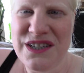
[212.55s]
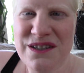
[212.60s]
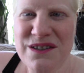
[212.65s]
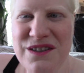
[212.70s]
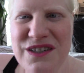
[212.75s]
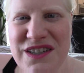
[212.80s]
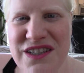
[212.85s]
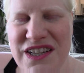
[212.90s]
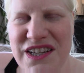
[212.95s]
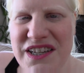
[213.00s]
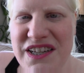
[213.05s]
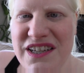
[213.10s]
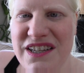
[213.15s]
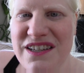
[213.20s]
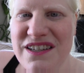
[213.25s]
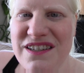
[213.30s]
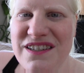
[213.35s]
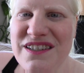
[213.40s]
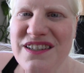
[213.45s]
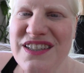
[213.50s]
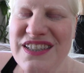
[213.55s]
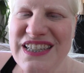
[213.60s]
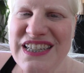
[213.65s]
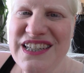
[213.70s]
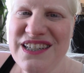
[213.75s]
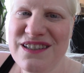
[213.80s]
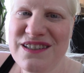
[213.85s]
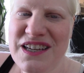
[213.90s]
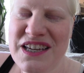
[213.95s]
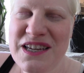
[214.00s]
it gonna look like? Is it
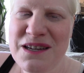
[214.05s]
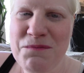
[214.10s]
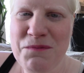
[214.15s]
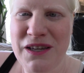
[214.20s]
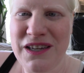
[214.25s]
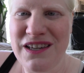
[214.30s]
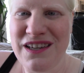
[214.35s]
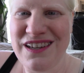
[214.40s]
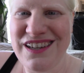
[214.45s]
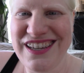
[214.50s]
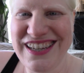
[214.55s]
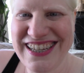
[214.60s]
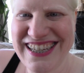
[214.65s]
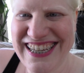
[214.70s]
gonna like me?